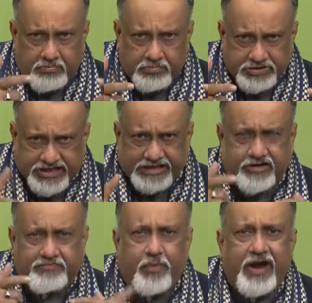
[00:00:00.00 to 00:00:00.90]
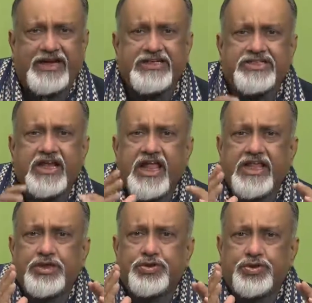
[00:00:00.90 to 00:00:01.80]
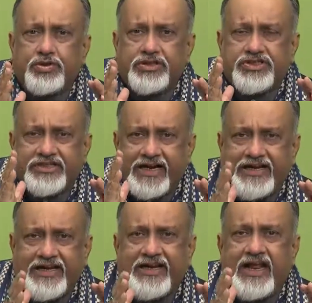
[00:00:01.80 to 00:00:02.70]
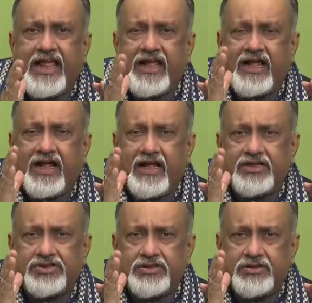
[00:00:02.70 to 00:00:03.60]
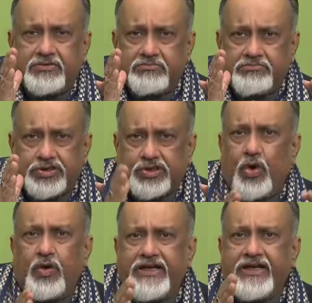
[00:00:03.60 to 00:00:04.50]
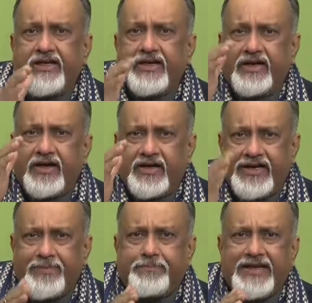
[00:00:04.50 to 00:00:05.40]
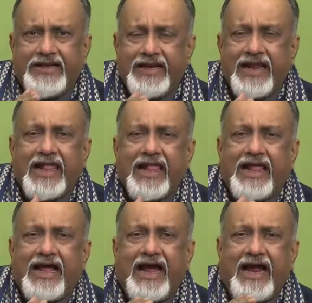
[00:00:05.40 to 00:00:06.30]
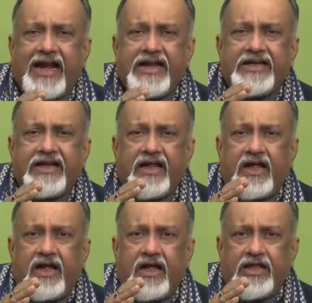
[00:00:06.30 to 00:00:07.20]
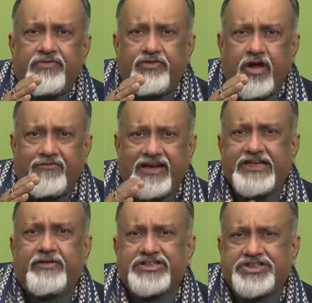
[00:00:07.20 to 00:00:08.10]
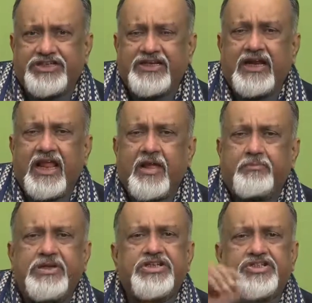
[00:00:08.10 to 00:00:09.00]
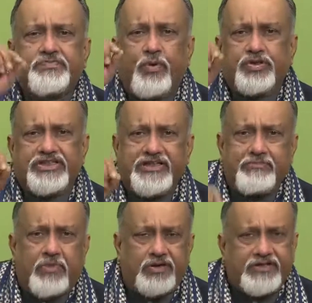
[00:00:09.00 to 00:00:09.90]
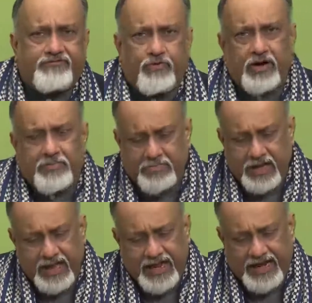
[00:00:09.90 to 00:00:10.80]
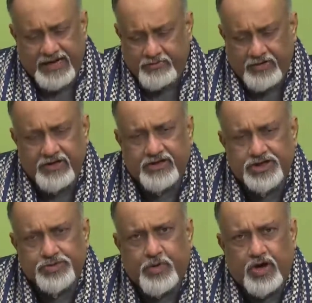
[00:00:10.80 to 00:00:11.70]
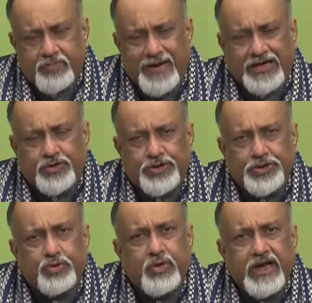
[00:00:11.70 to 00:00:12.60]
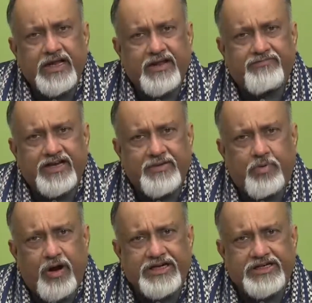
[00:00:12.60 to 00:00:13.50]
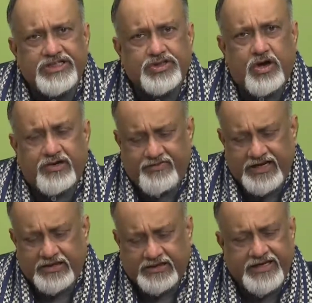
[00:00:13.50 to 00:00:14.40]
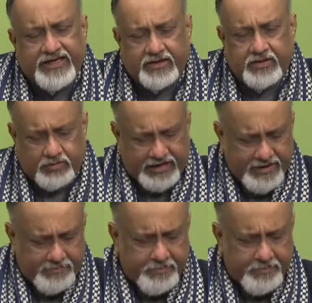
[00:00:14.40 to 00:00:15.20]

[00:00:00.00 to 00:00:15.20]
set of points you should study slowly, deeply, and if you have any question, please post them on the forum and we will respond back to you if any point is not very clear. Okay.